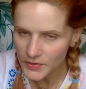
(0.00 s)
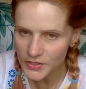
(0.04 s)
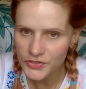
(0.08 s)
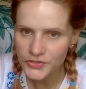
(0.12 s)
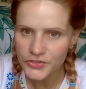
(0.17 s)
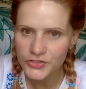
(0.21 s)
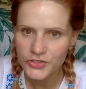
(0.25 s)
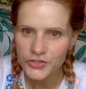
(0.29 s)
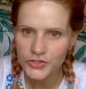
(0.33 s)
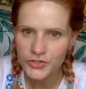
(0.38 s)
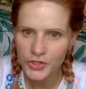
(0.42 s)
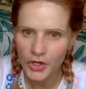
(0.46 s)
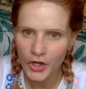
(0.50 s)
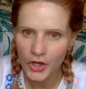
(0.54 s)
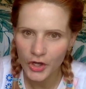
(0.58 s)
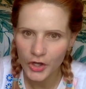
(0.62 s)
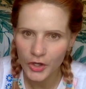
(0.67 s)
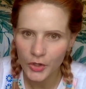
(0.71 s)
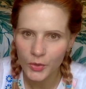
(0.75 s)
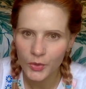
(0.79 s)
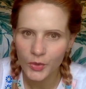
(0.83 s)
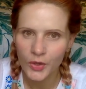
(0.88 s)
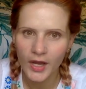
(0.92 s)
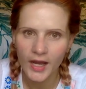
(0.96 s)

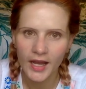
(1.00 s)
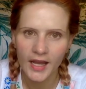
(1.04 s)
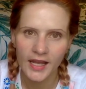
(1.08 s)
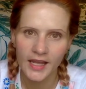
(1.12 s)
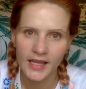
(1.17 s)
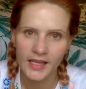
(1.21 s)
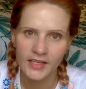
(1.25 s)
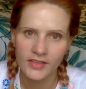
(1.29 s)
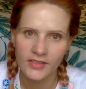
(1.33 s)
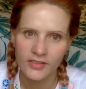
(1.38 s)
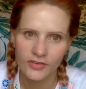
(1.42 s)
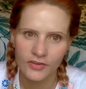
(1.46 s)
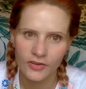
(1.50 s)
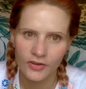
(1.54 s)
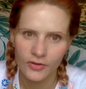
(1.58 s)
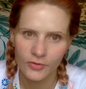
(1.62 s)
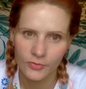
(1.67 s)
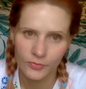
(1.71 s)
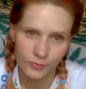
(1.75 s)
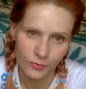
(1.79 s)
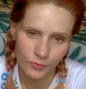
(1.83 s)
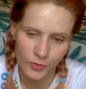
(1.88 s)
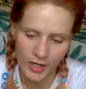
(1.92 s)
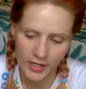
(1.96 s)
So I
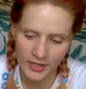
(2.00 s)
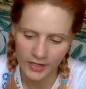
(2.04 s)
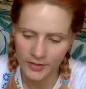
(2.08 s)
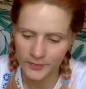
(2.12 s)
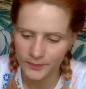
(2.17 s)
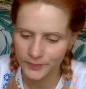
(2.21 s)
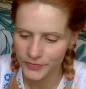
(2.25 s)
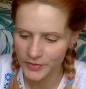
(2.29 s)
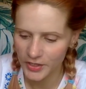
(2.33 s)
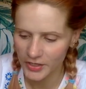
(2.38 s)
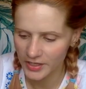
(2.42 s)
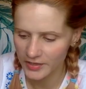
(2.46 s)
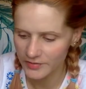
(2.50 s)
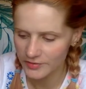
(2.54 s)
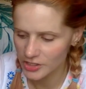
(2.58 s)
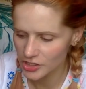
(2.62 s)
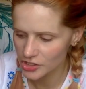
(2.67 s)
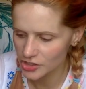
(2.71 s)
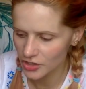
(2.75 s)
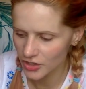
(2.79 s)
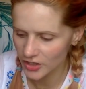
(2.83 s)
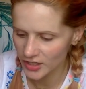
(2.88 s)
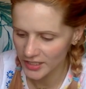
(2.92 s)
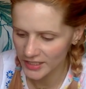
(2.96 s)
thought, why not? I'll give it a
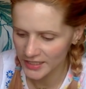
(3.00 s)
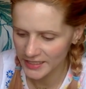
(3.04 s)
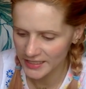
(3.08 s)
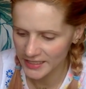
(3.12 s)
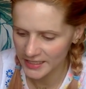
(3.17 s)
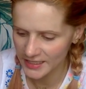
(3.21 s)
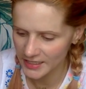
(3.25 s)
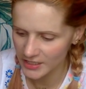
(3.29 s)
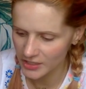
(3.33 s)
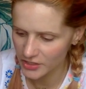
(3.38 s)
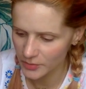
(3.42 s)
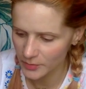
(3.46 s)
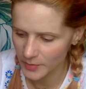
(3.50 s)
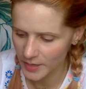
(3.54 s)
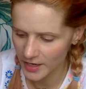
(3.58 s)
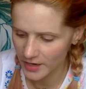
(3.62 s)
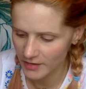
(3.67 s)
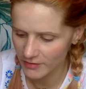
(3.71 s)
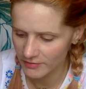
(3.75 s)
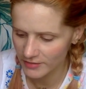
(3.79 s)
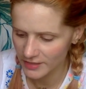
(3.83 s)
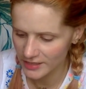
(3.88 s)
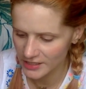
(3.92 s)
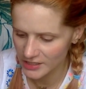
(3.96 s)
shot. I need a new pair
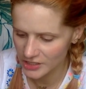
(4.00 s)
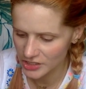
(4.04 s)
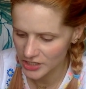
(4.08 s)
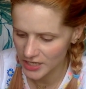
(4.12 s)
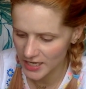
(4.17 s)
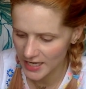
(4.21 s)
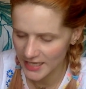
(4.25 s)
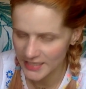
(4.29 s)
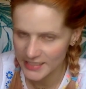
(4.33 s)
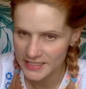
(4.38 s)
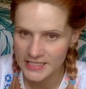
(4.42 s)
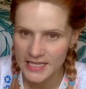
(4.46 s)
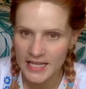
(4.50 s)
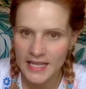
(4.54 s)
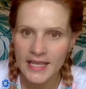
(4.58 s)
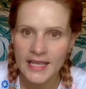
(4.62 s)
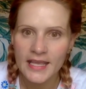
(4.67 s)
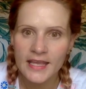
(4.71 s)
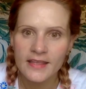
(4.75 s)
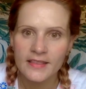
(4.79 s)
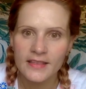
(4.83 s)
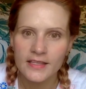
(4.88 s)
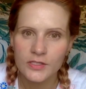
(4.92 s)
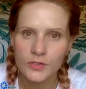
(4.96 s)
of running shades.
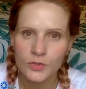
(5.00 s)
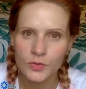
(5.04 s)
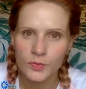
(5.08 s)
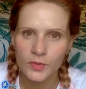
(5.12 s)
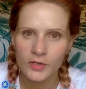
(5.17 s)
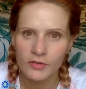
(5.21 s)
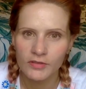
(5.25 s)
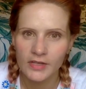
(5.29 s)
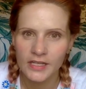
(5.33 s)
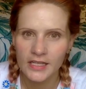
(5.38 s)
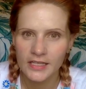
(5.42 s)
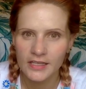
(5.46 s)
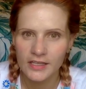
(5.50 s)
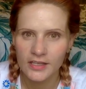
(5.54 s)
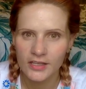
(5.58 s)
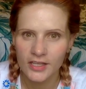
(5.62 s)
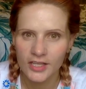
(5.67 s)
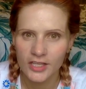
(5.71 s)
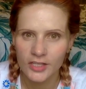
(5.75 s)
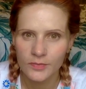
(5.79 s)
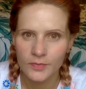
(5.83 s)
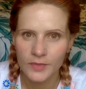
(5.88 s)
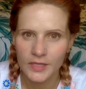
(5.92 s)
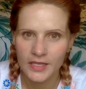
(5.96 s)
This will be really
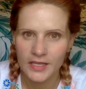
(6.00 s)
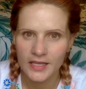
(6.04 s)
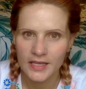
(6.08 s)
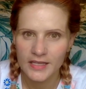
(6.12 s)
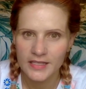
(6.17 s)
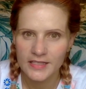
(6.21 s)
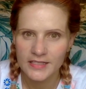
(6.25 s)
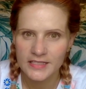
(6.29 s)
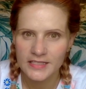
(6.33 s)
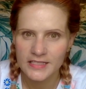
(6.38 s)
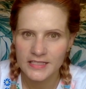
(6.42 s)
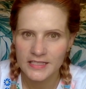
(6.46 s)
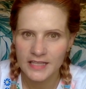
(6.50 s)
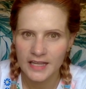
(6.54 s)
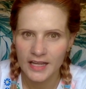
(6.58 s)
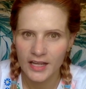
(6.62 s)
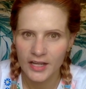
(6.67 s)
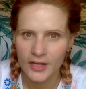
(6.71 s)
good because